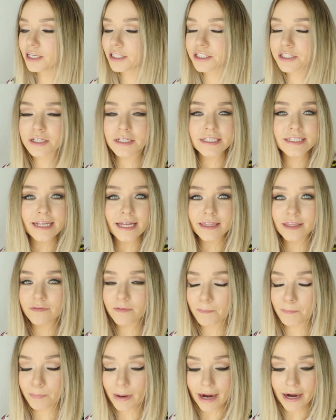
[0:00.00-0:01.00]
she's going to set
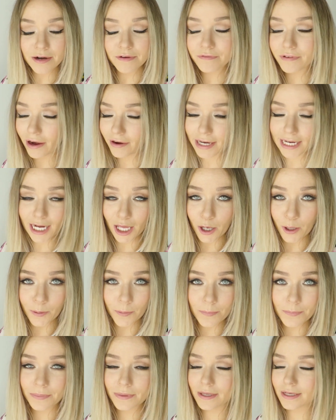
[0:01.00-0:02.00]
the bar very low.